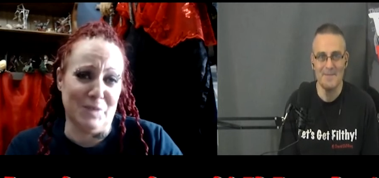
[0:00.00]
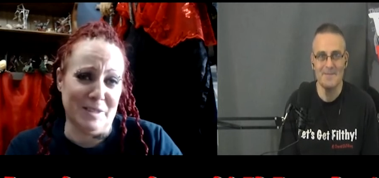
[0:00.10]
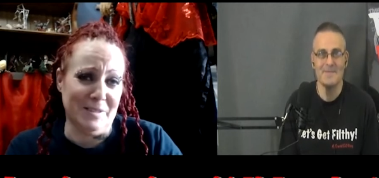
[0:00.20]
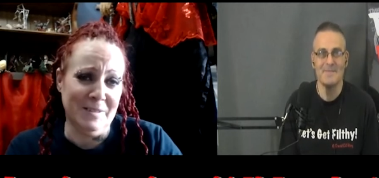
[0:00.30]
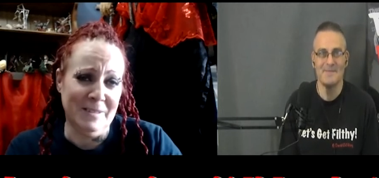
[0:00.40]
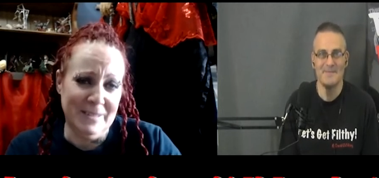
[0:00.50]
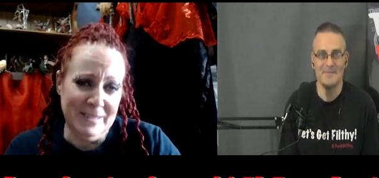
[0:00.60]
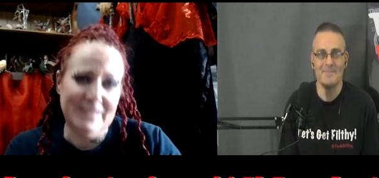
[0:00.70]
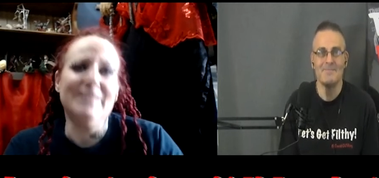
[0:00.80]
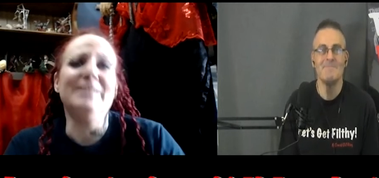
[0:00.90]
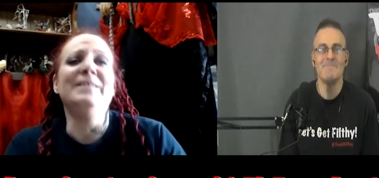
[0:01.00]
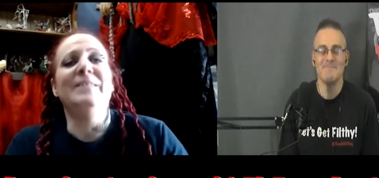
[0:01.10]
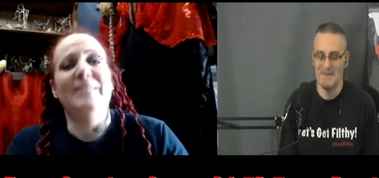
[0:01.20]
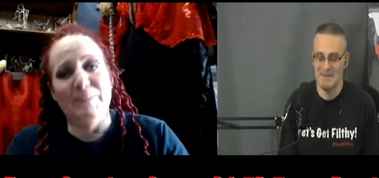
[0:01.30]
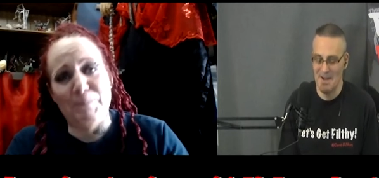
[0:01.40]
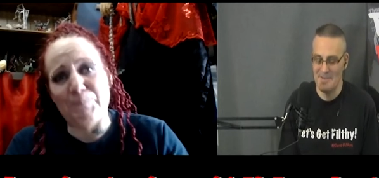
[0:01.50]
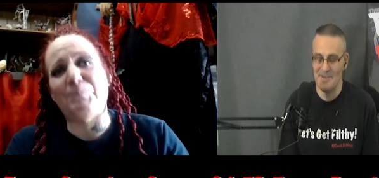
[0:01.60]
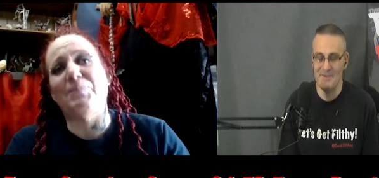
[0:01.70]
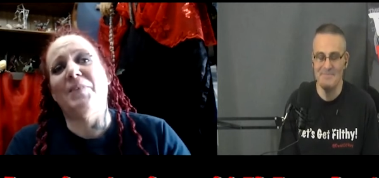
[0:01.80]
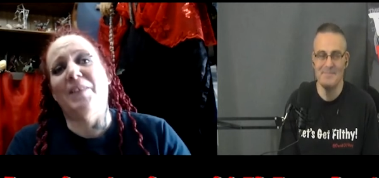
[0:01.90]
Speaker 1: real.
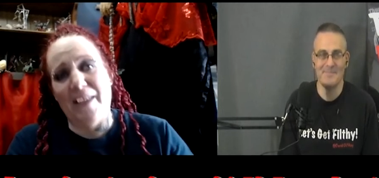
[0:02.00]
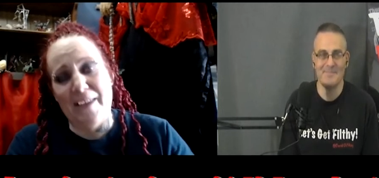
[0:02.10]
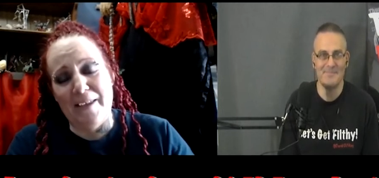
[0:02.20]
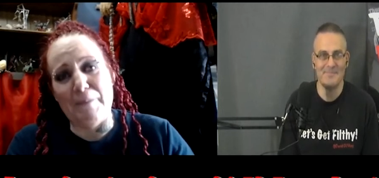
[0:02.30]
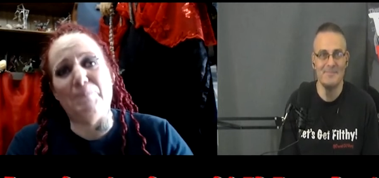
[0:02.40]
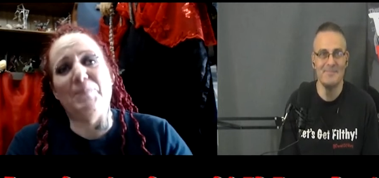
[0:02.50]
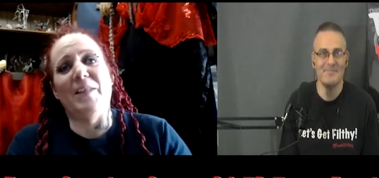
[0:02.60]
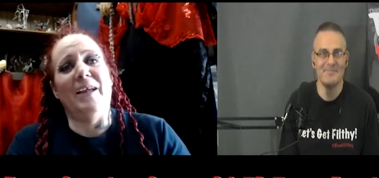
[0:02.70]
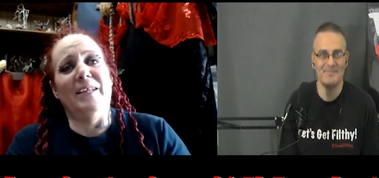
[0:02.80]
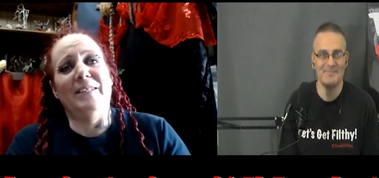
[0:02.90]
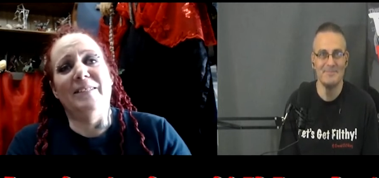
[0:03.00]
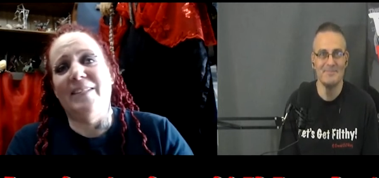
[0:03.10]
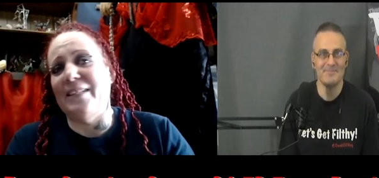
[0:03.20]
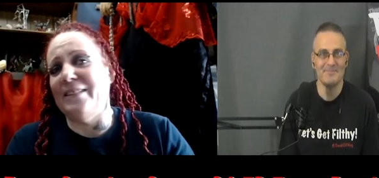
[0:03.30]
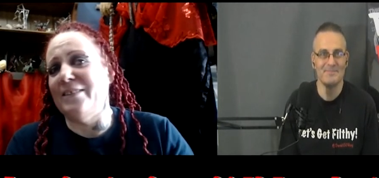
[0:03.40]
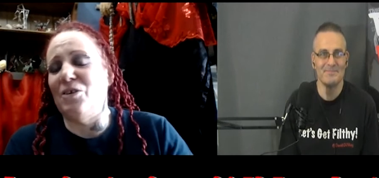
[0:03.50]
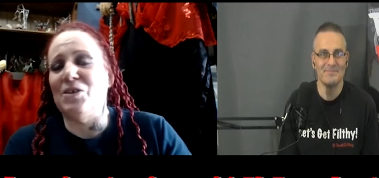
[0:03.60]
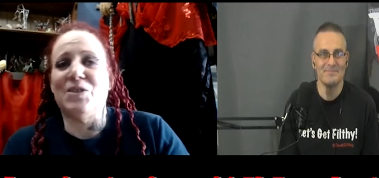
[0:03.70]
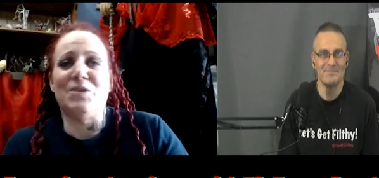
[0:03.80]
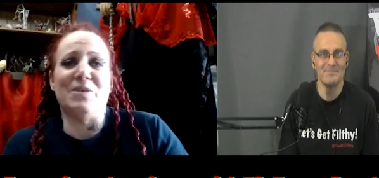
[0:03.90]
Gotcha. Yep. And then
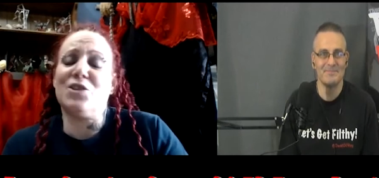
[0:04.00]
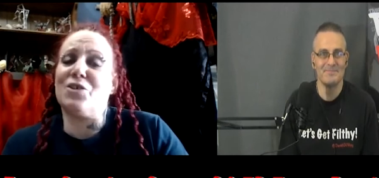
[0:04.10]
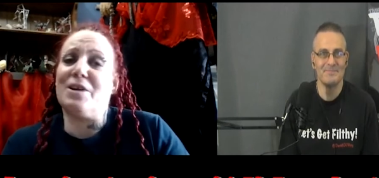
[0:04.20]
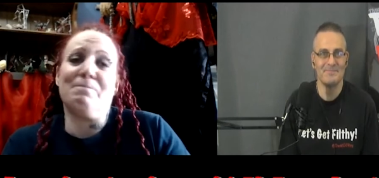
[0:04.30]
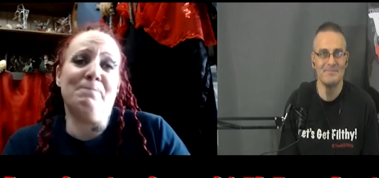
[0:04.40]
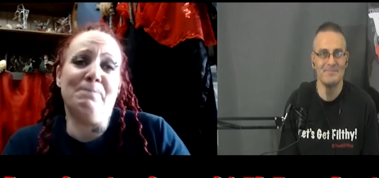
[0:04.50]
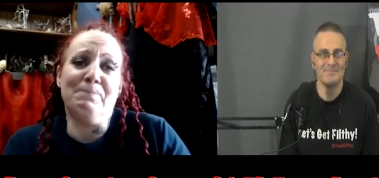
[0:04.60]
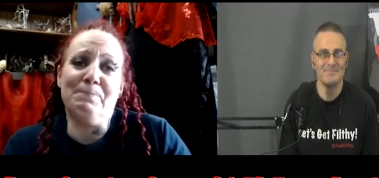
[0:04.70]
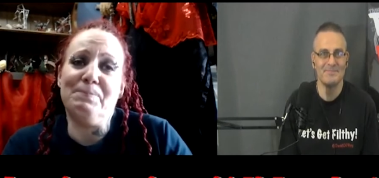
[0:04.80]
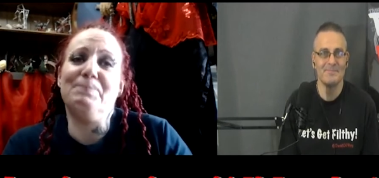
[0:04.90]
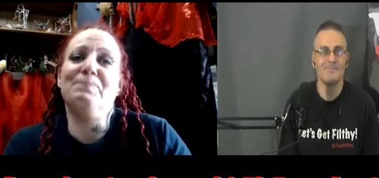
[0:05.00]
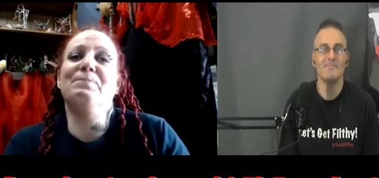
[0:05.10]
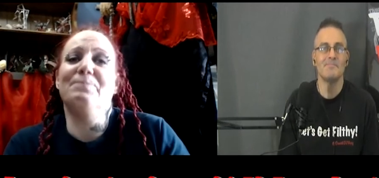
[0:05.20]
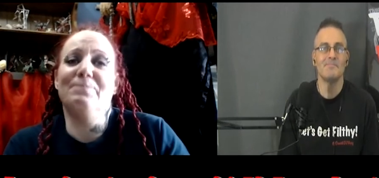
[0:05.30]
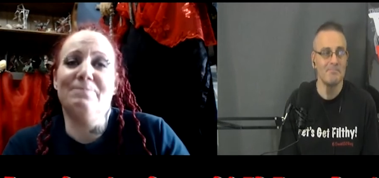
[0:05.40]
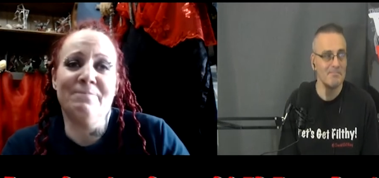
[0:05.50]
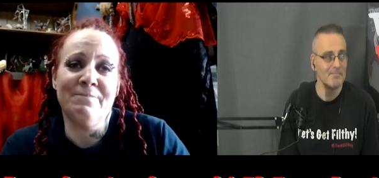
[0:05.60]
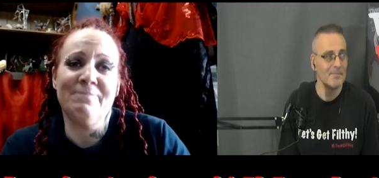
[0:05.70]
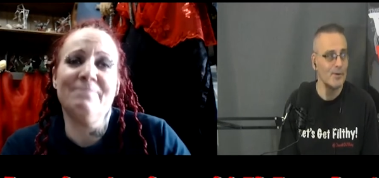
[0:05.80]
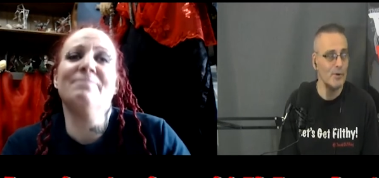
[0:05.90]
also Instagram.
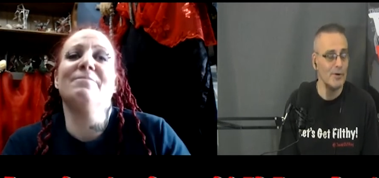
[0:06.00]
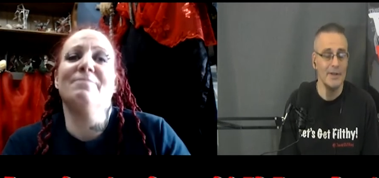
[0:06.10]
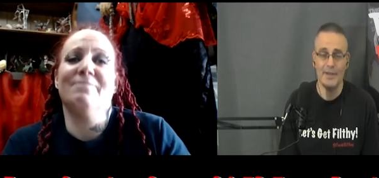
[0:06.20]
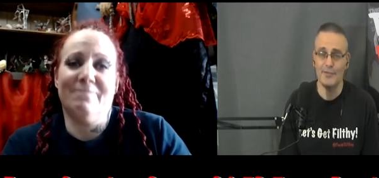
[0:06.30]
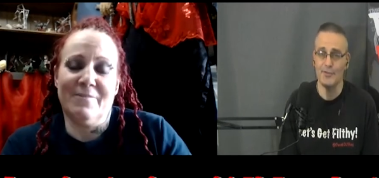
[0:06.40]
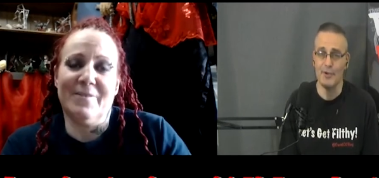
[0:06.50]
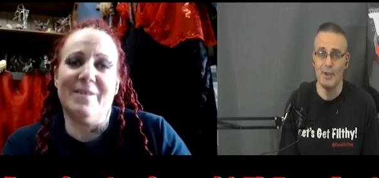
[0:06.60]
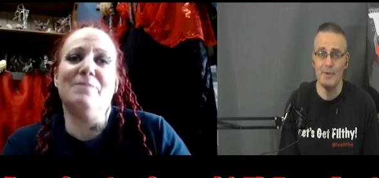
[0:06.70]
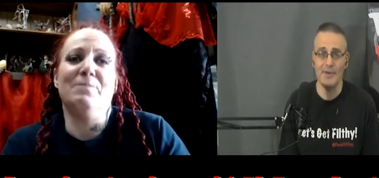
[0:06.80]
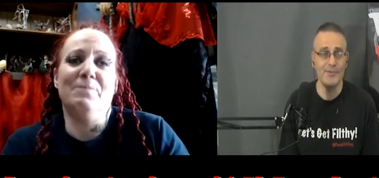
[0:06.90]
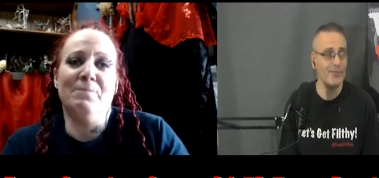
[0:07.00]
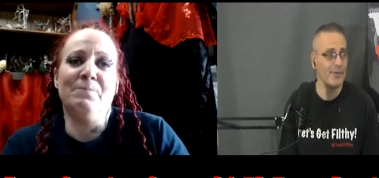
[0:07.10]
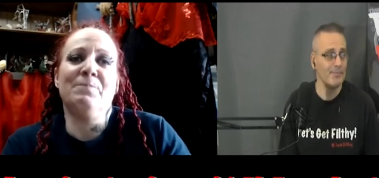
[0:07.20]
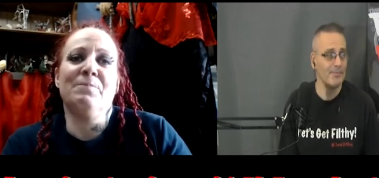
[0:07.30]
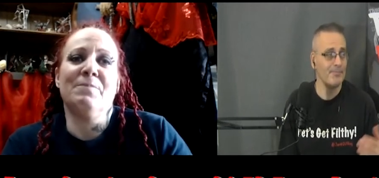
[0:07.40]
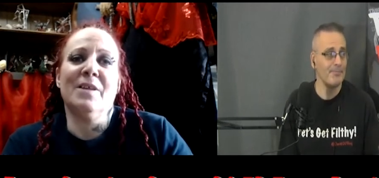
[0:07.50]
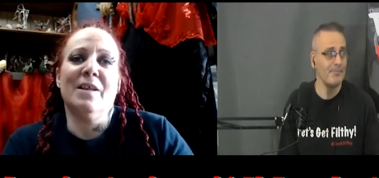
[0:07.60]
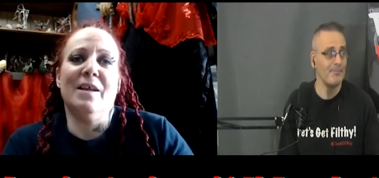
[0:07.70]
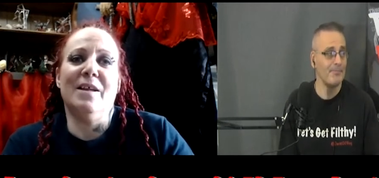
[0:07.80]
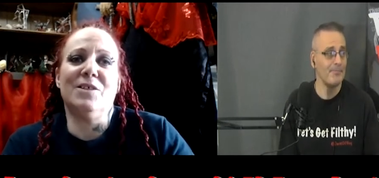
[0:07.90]
Speaker 2: Cool. And Instagram is?
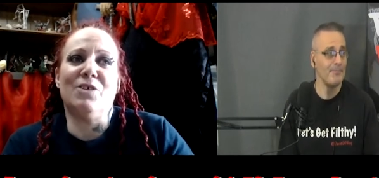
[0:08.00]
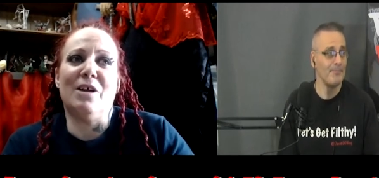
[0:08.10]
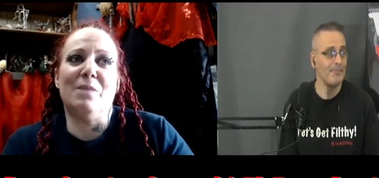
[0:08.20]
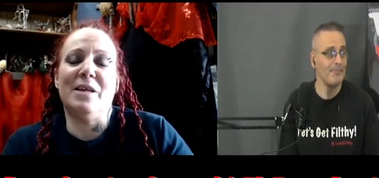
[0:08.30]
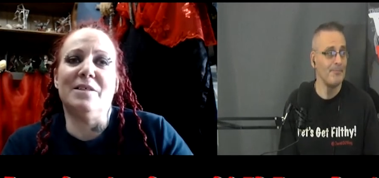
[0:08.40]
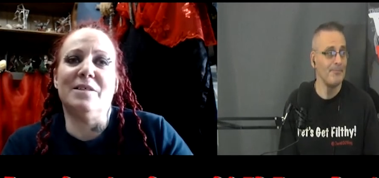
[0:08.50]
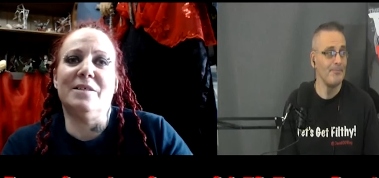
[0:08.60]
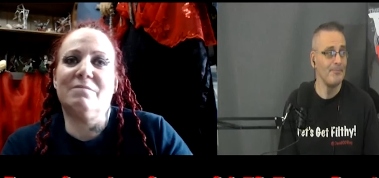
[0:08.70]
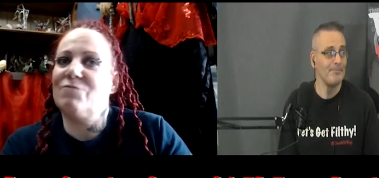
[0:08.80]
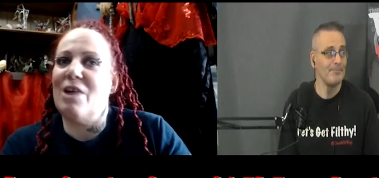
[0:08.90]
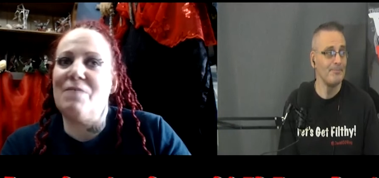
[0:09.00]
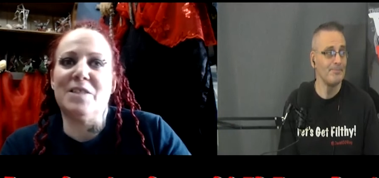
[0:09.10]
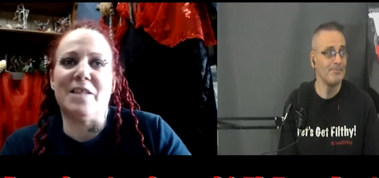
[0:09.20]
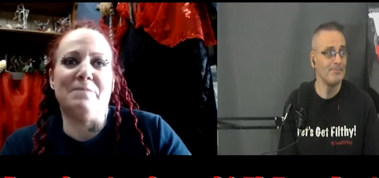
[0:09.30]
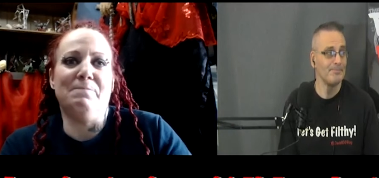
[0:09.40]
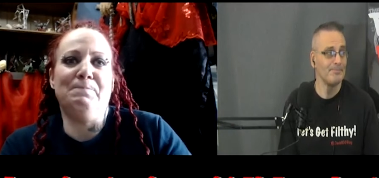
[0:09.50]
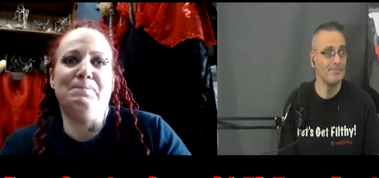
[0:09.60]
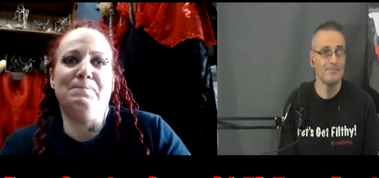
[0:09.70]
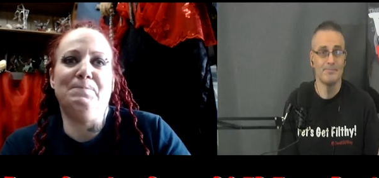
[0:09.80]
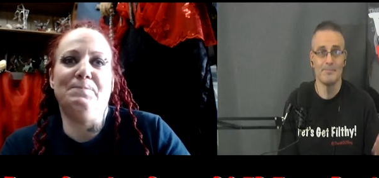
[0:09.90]
Speaker 1: Instagram is Graffenstyne.
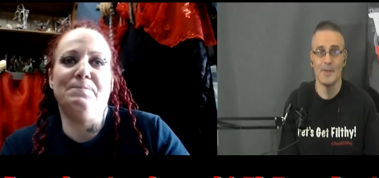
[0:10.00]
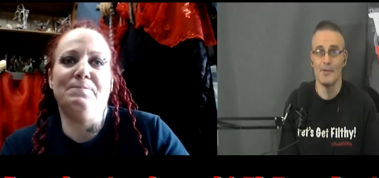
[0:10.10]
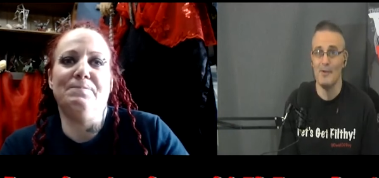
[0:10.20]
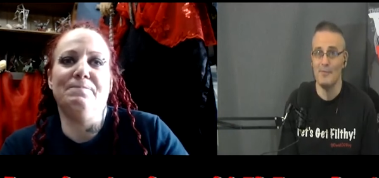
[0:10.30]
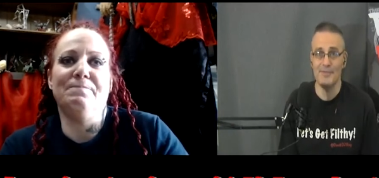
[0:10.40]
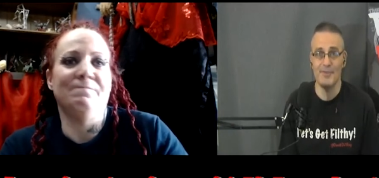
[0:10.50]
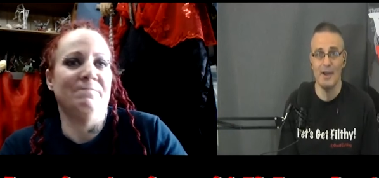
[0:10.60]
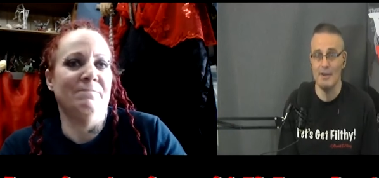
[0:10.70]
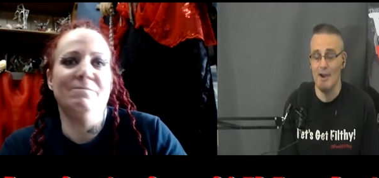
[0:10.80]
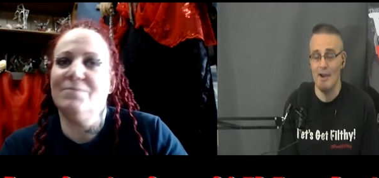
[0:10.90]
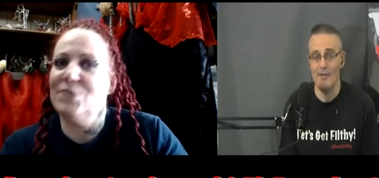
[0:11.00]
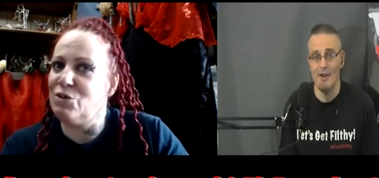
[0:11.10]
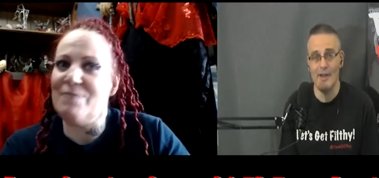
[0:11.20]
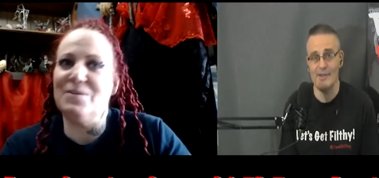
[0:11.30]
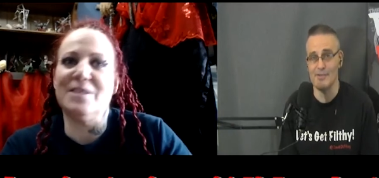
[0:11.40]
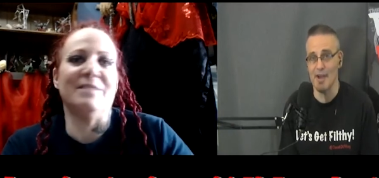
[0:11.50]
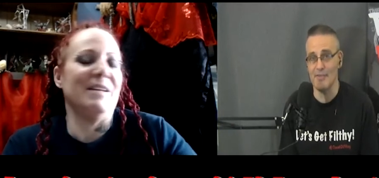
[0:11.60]
Speaker 2: Graffenstyne. All right. Check